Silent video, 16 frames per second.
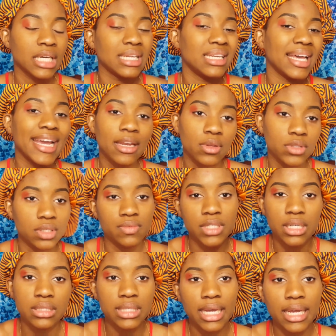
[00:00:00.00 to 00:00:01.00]
9 out of
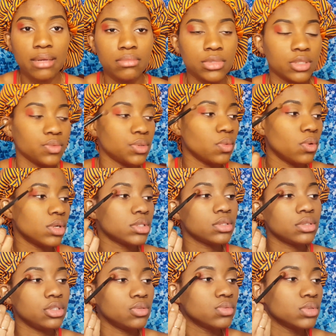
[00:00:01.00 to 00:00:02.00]
10 times you would want
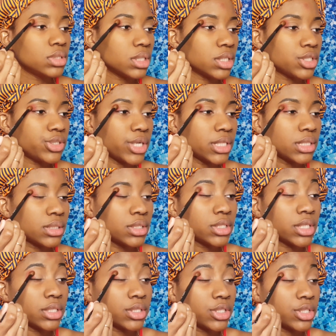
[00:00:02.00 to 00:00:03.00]
to use a
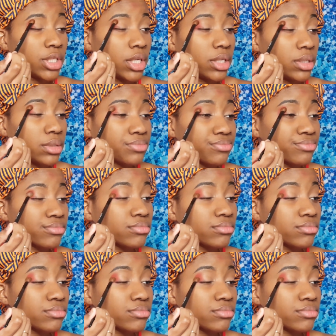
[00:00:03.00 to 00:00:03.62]
transition shade.